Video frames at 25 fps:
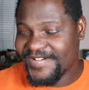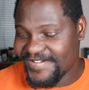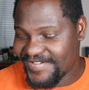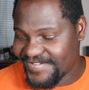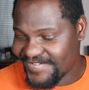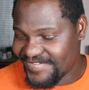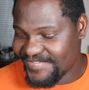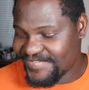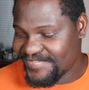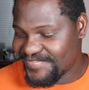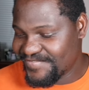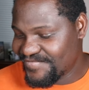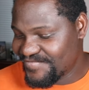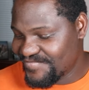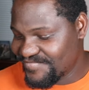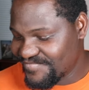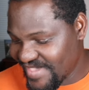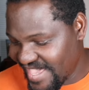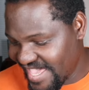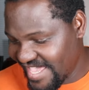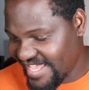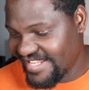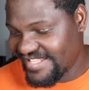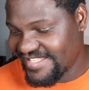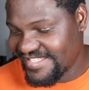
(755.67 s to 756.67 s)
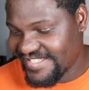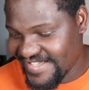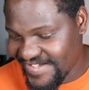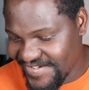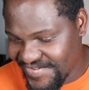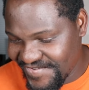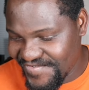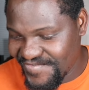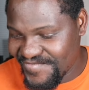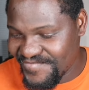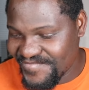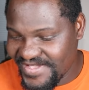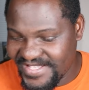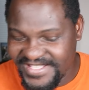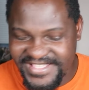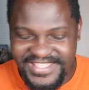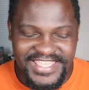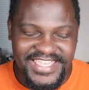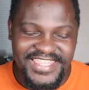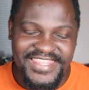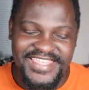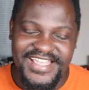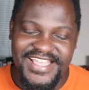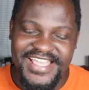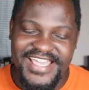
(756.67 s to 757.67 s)
oh, mate. Oh, mate.
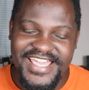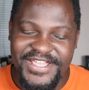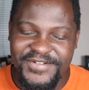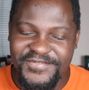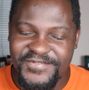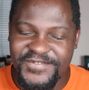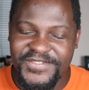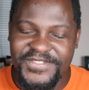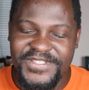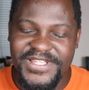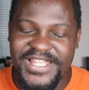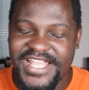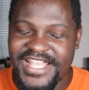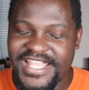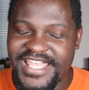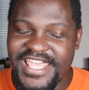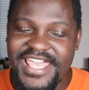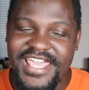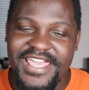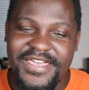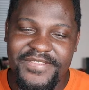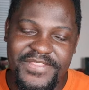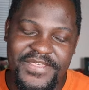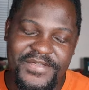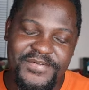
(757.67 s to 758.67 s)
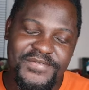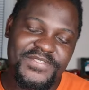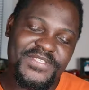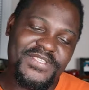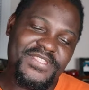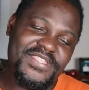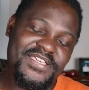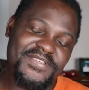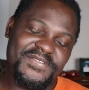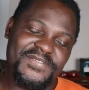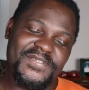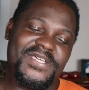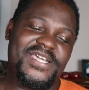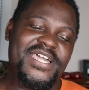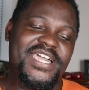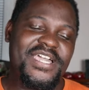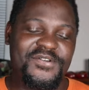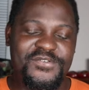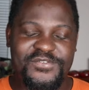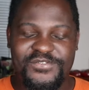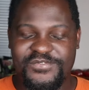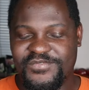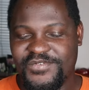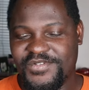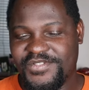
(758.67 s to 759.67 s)
The other guy was like, there was, was a guy
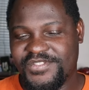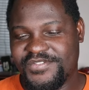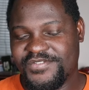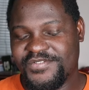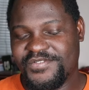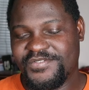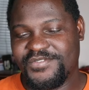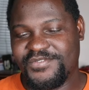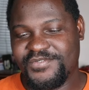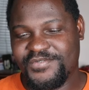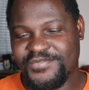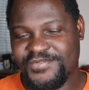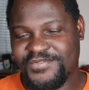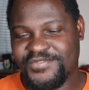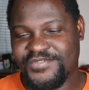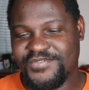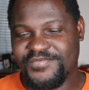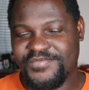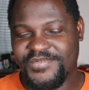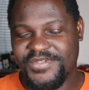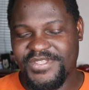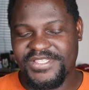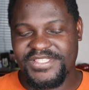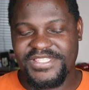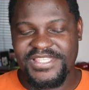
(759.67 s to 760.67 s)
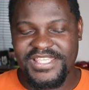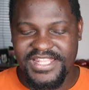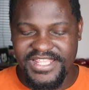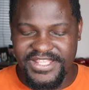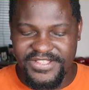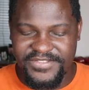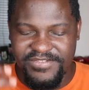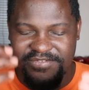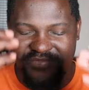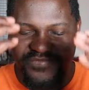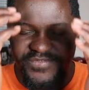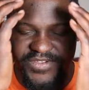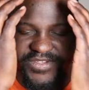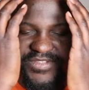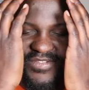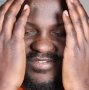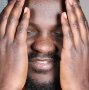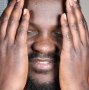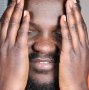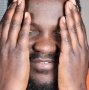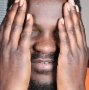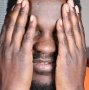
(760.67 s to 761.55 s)
I was watching on YouTube. He started the video